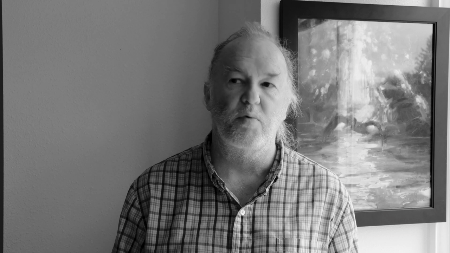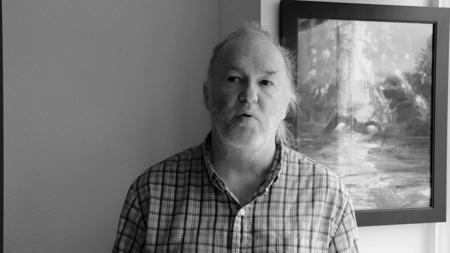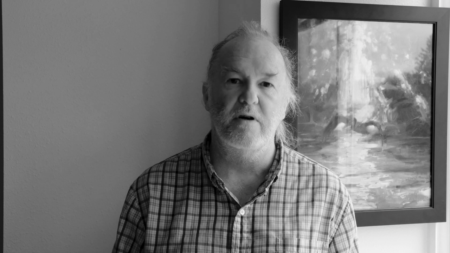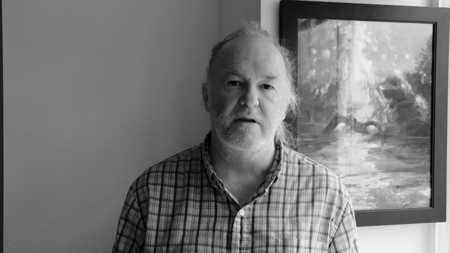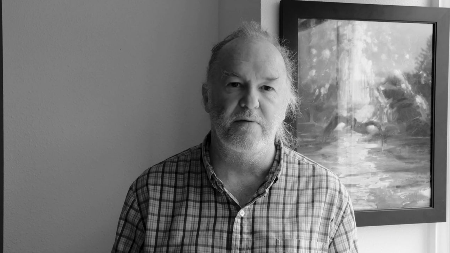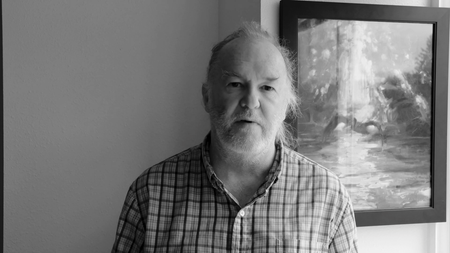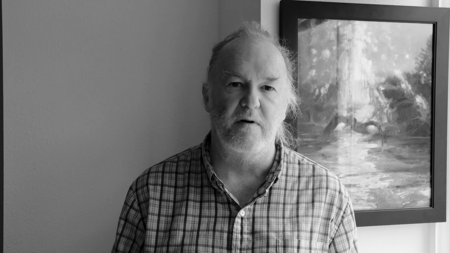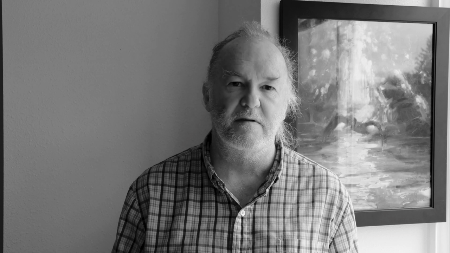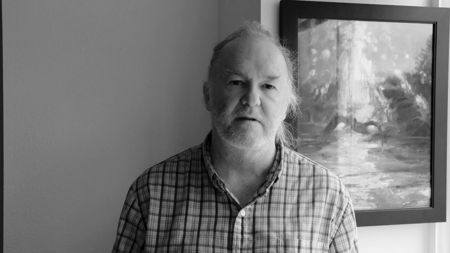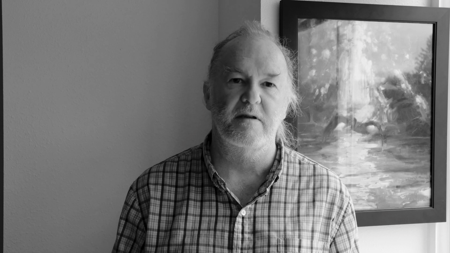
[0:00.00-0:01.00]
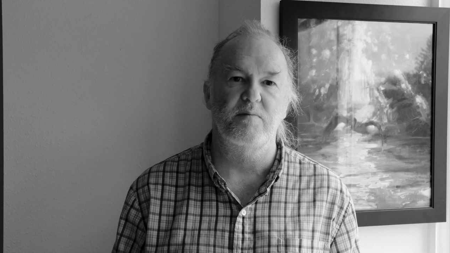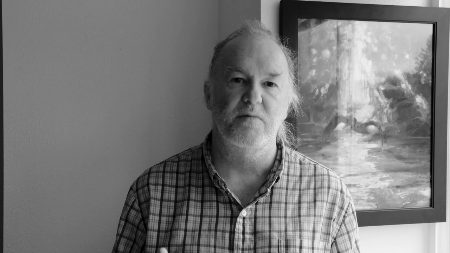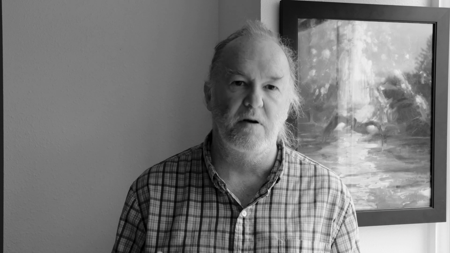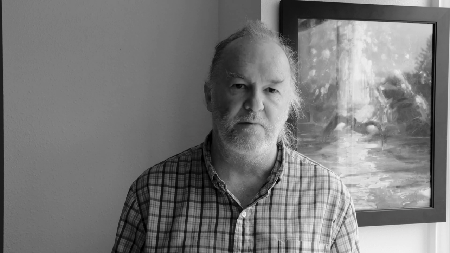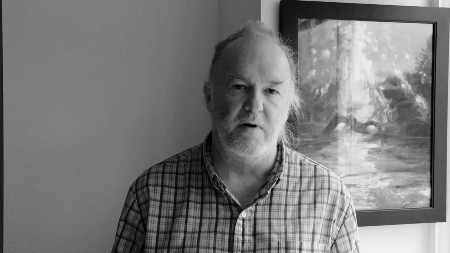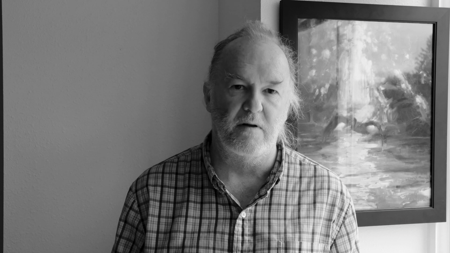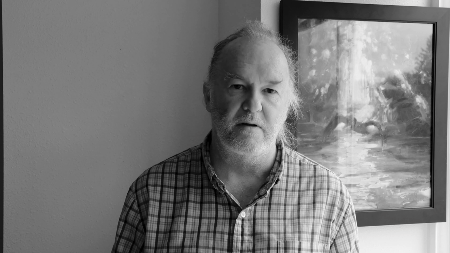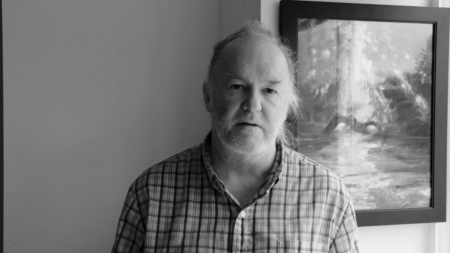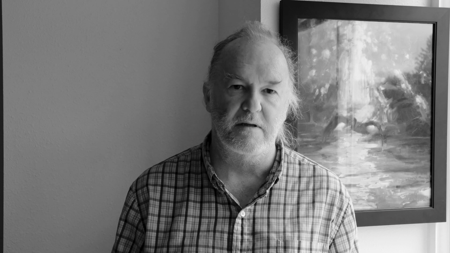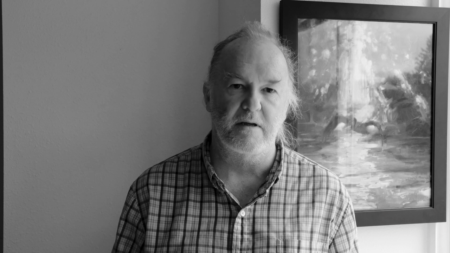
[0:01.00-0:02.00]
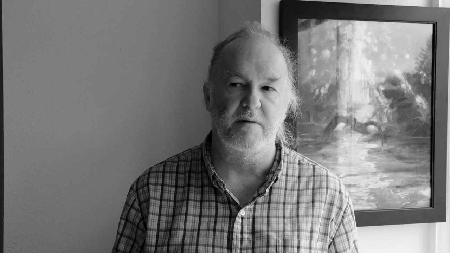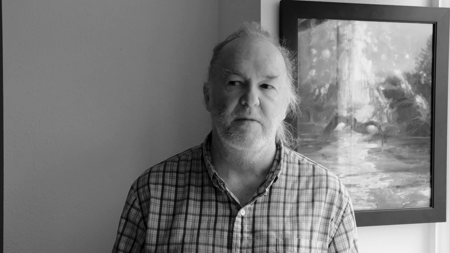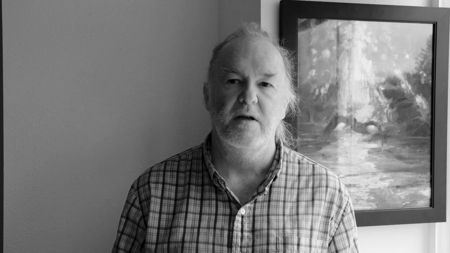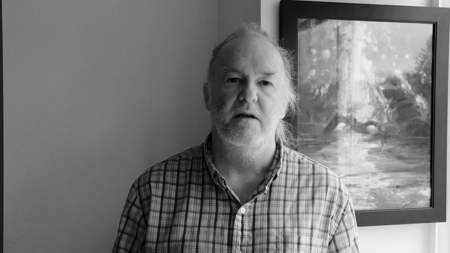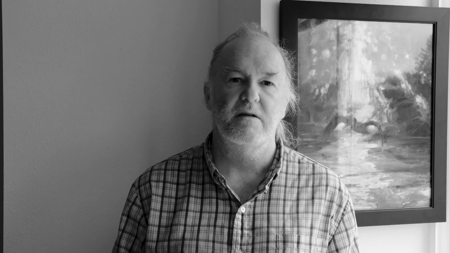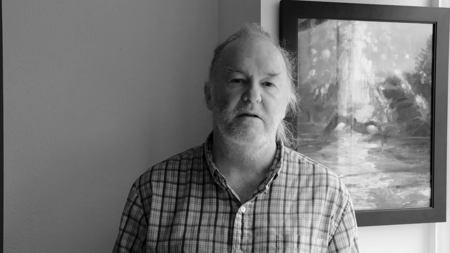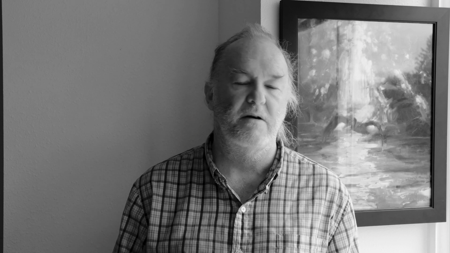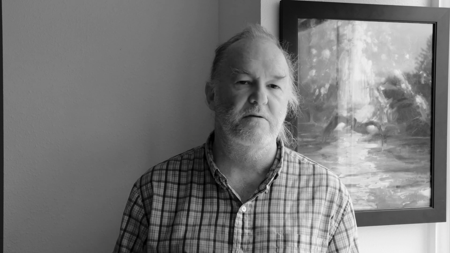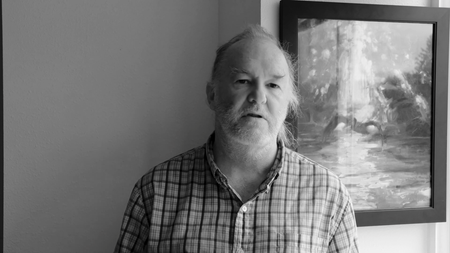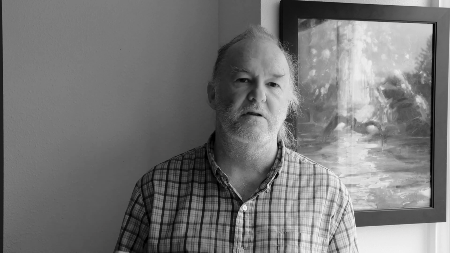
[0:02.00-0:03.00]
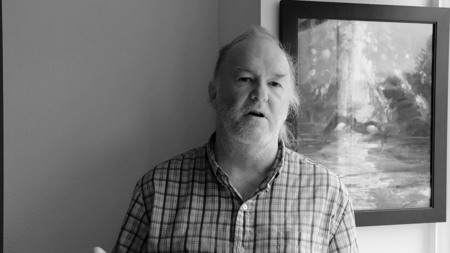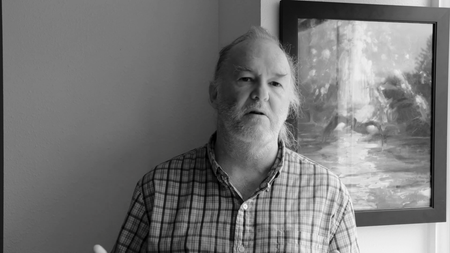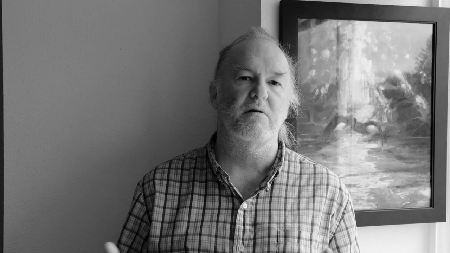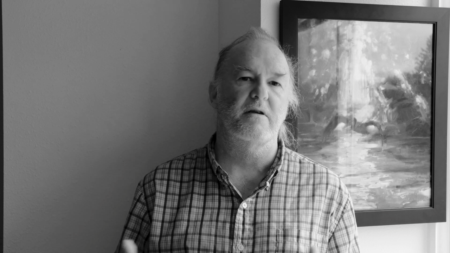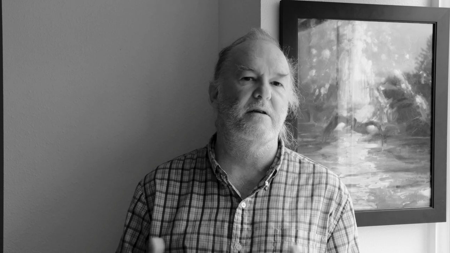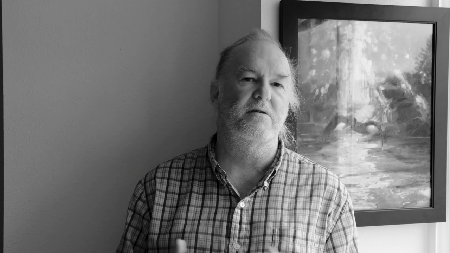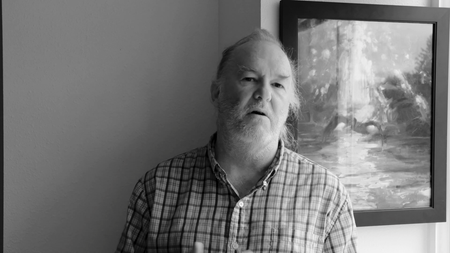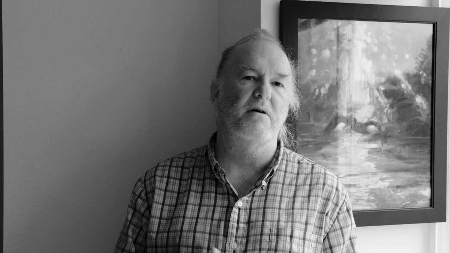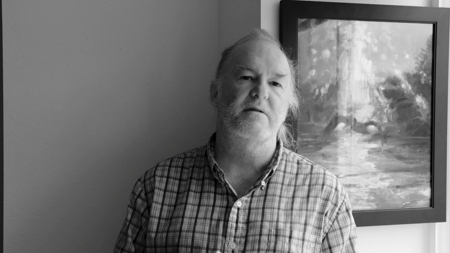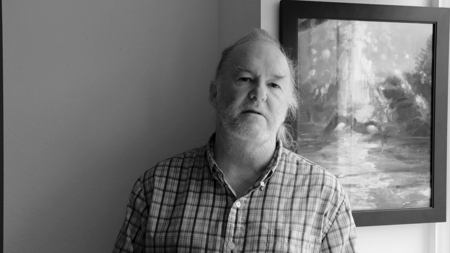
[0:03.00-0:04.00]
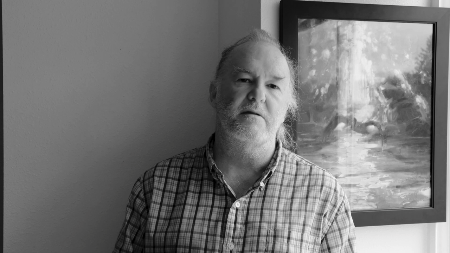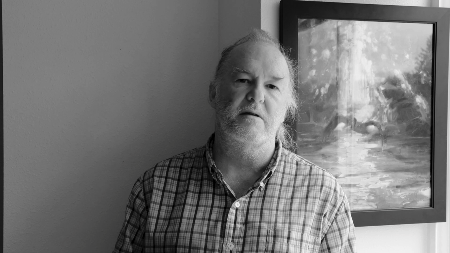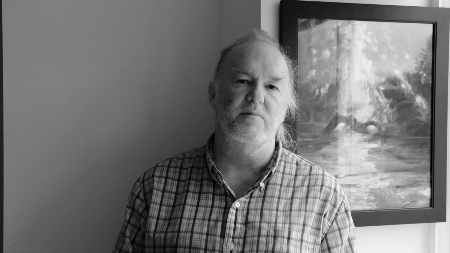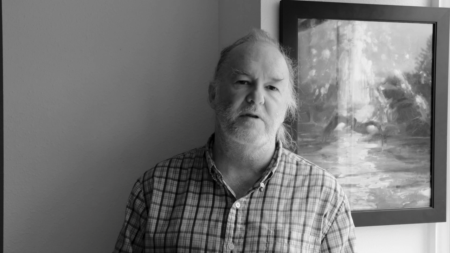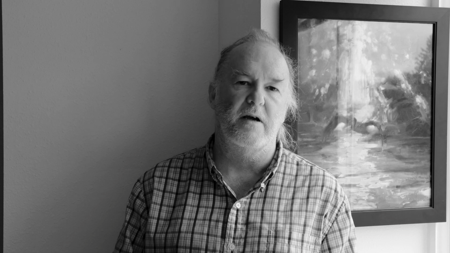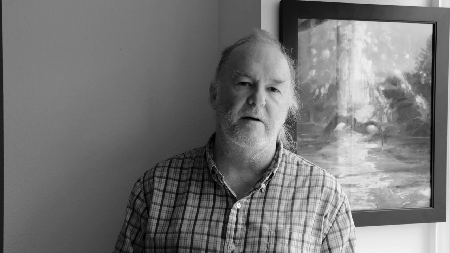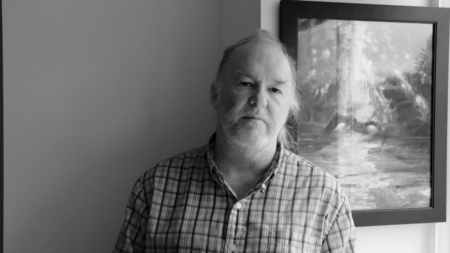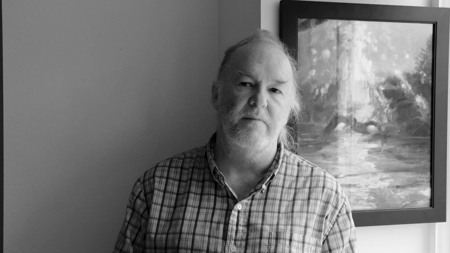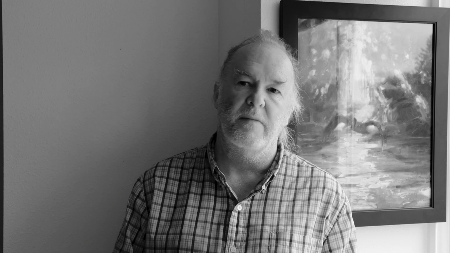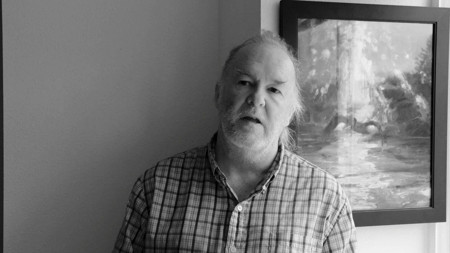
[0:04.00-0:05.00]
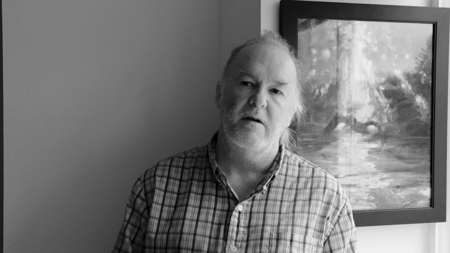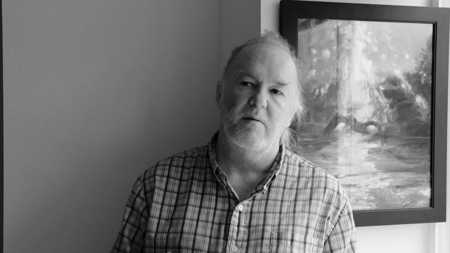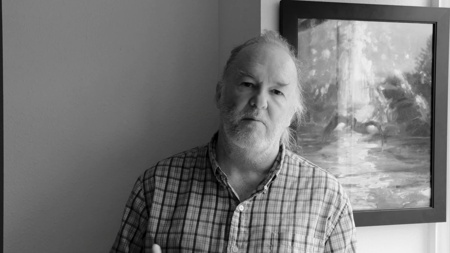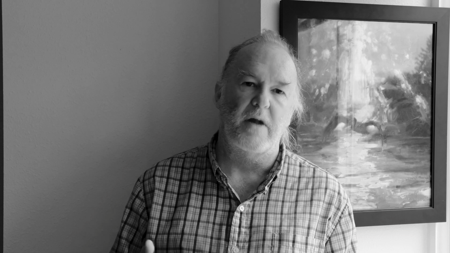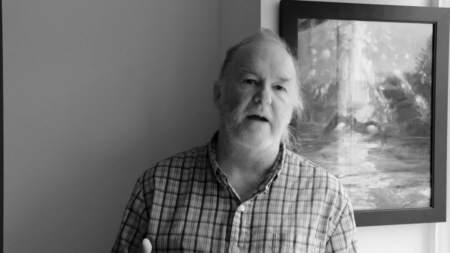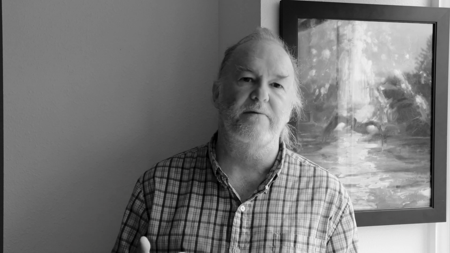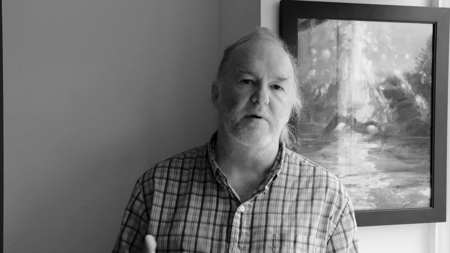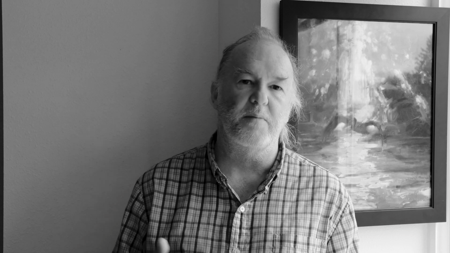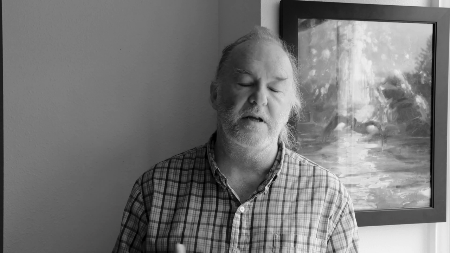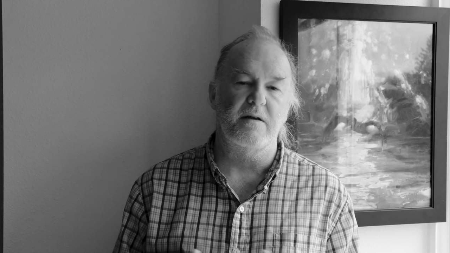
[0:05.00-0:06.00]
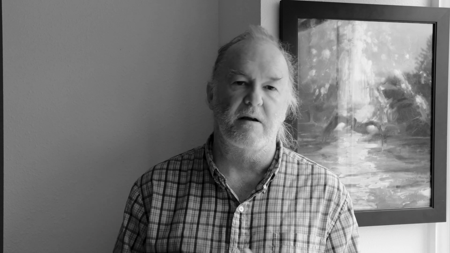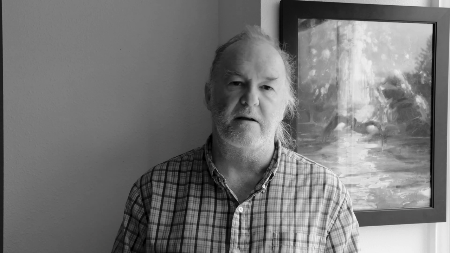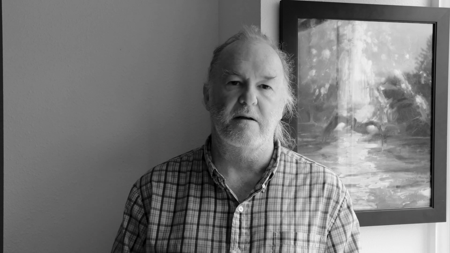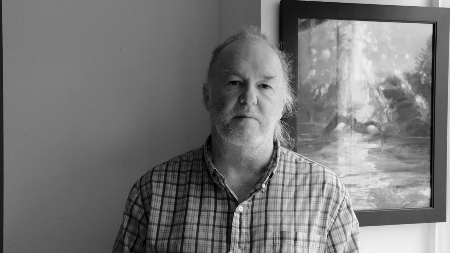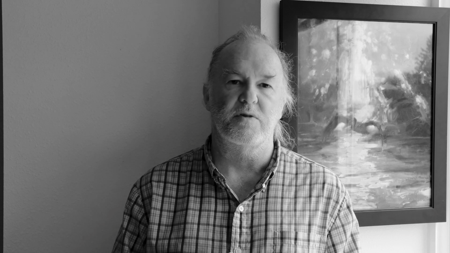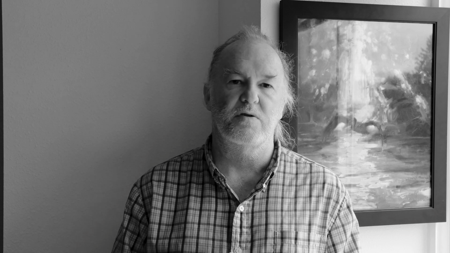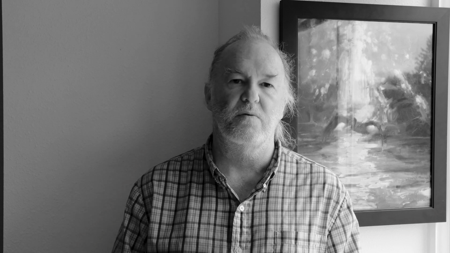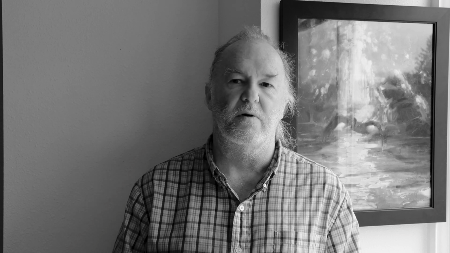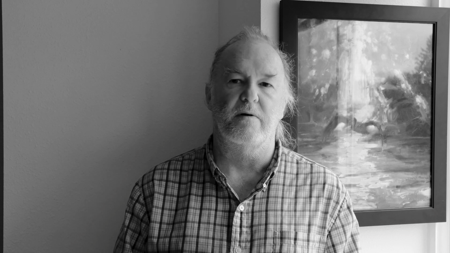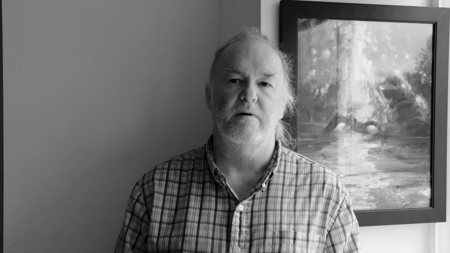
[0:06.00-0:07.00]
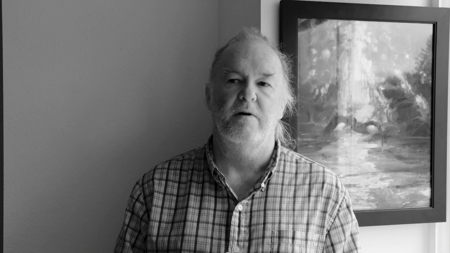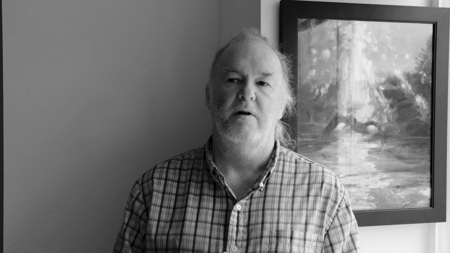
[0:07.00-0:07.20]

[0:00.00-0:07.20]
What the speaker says: wanting to fall asleep, not falling asleep until I was just utterly exhausted sometime after midnight, I'm sure.